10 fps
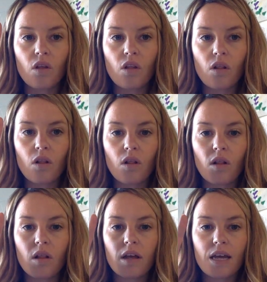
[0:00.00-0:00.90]

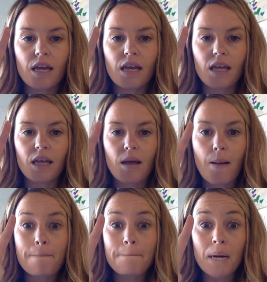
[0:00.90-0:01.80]
o, I,
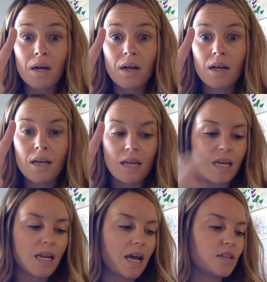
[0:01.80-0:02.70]
p,
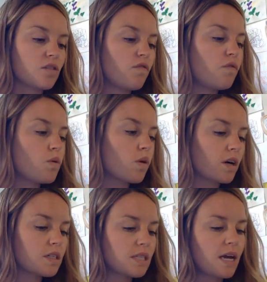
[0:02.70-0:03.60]
it has
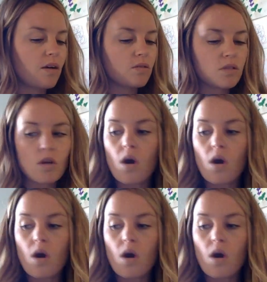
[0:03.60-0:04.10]
four sounds.